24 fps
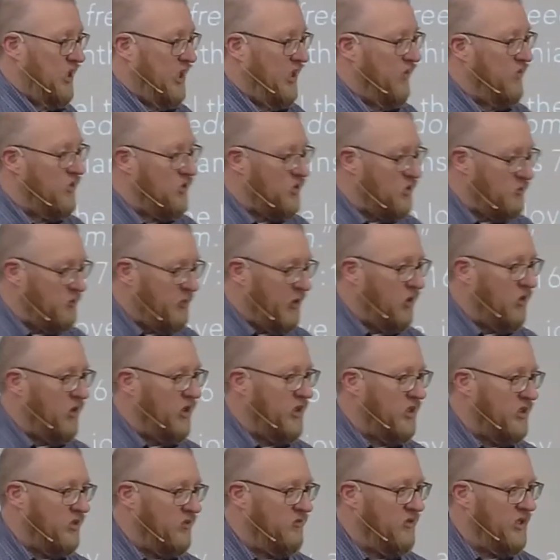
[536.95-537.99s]
and the Spirit
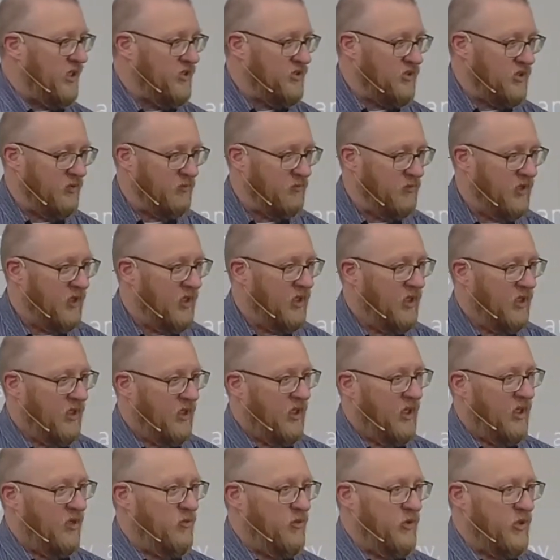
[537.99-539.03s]
convicts them
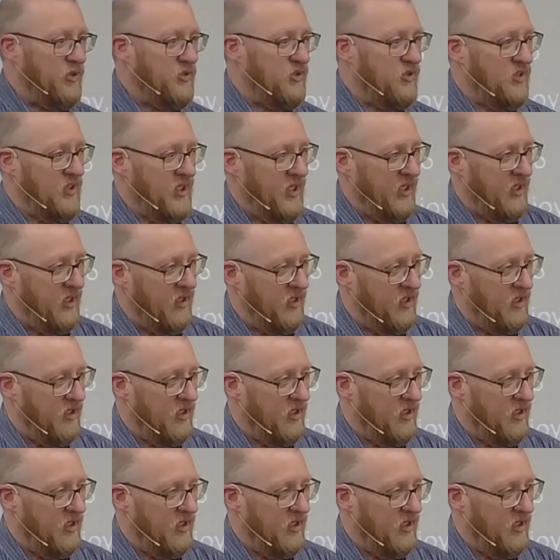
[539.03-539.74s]
of their sin.